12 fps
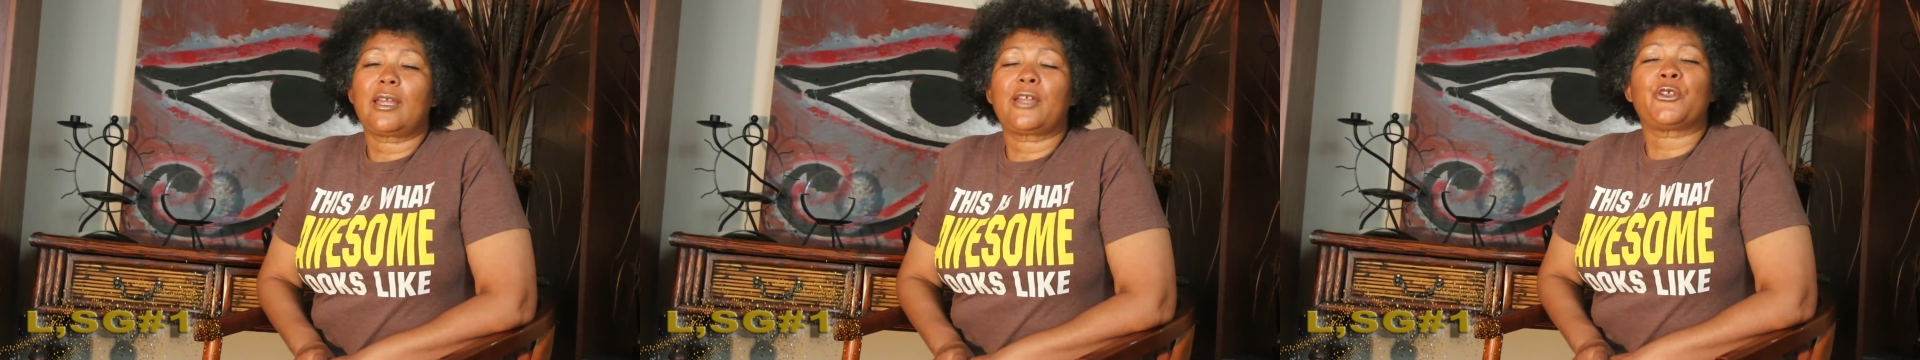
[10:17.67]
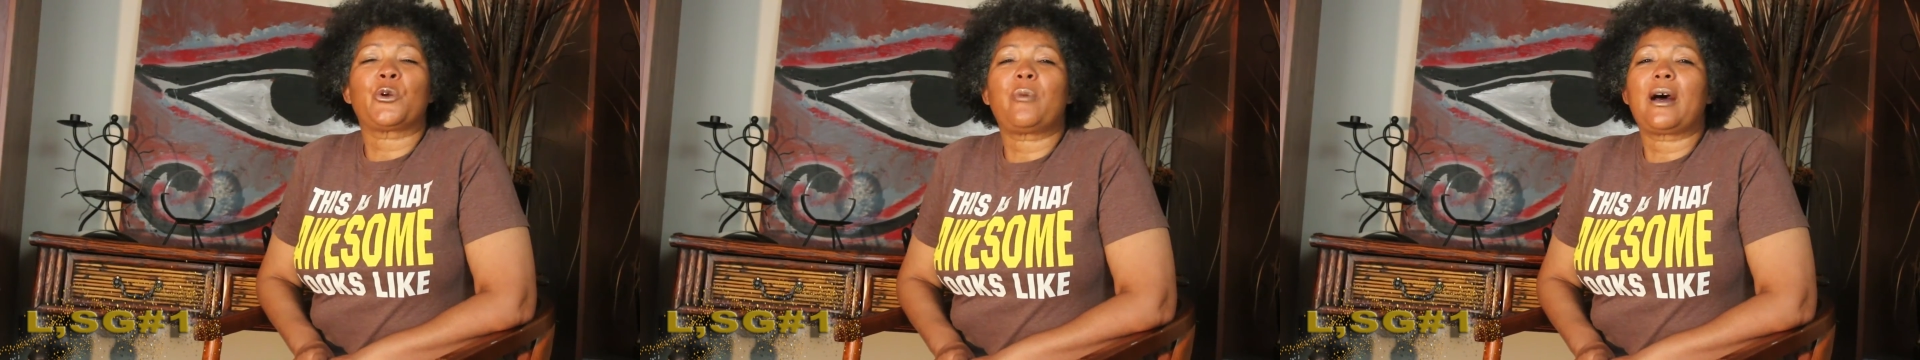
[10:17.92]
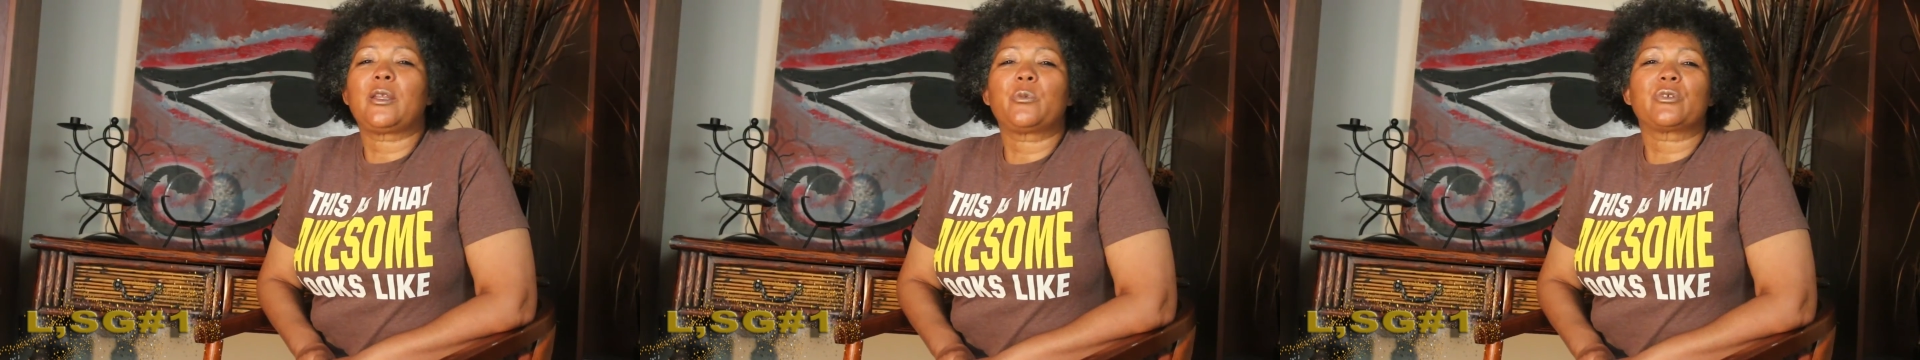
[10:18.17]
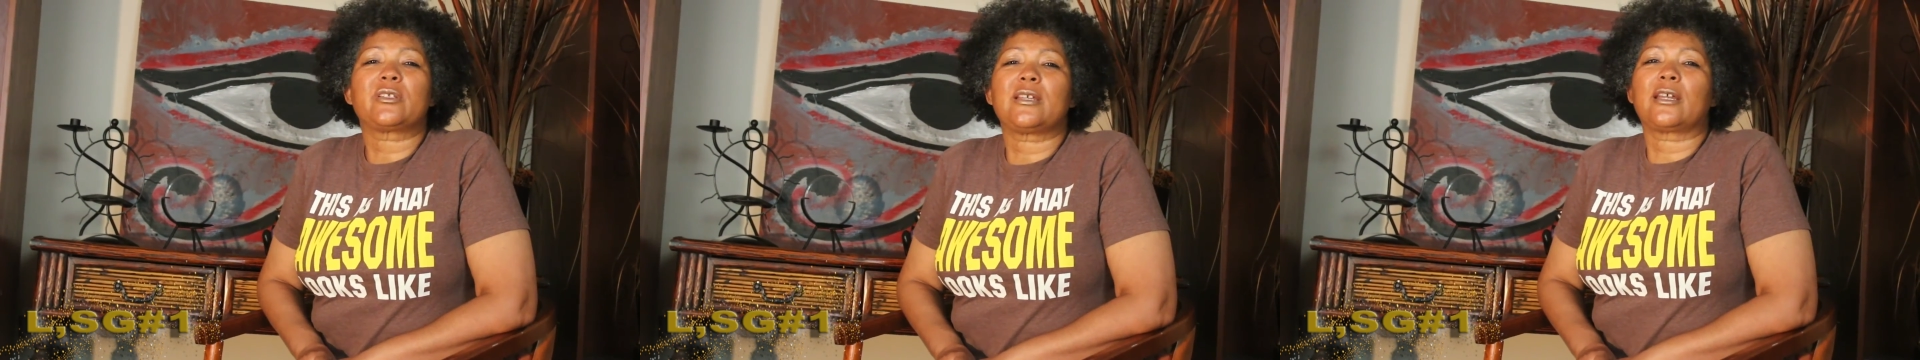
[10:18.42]
And nobody
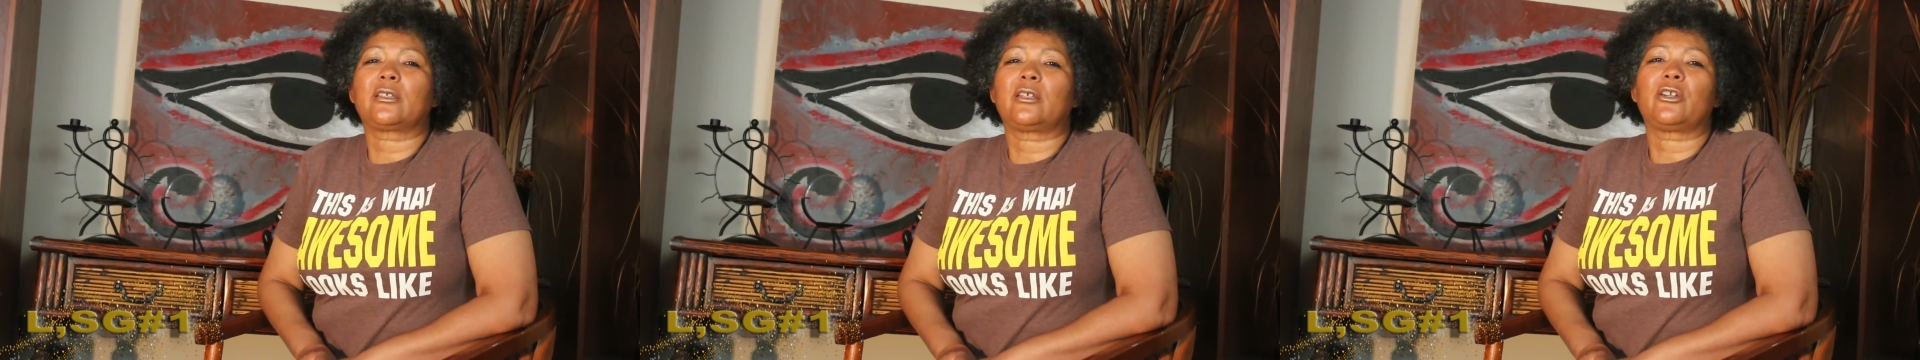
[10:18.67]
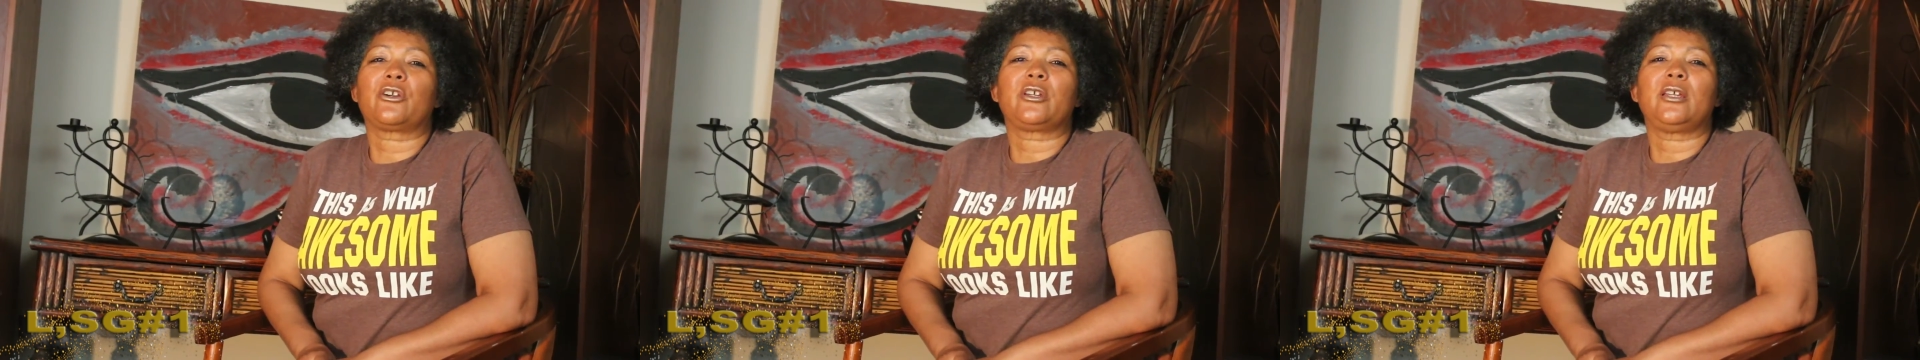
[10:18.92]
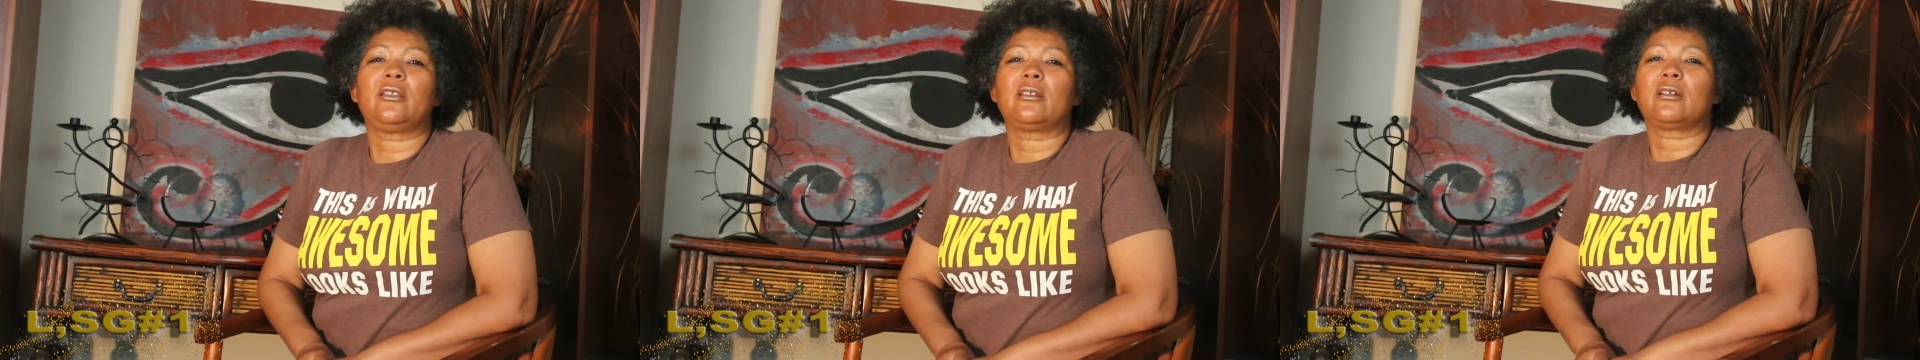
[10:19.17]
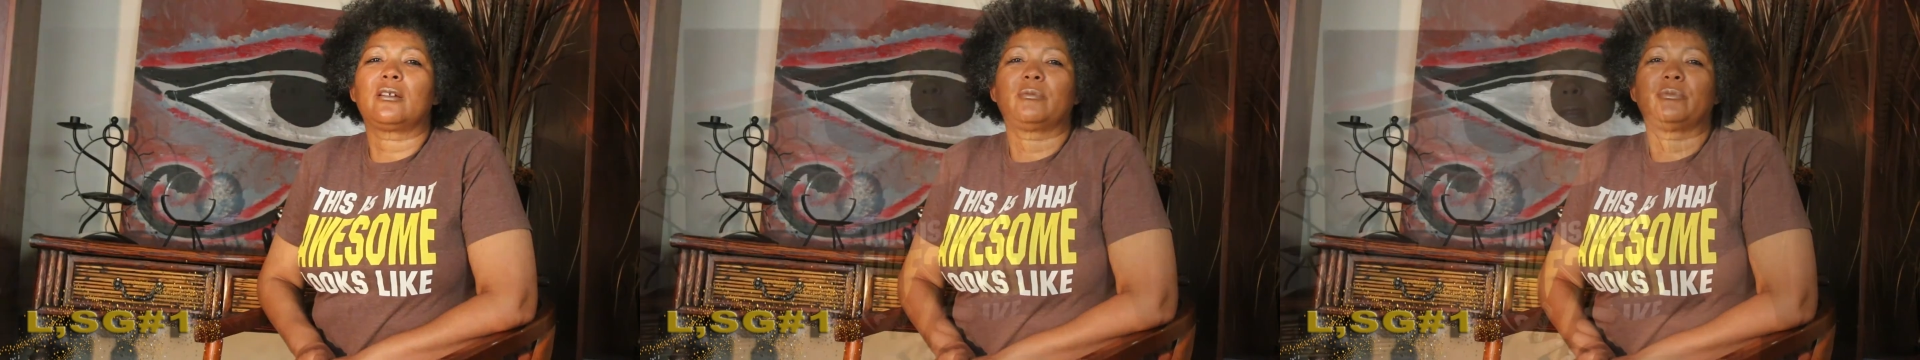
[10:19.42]
protected her either.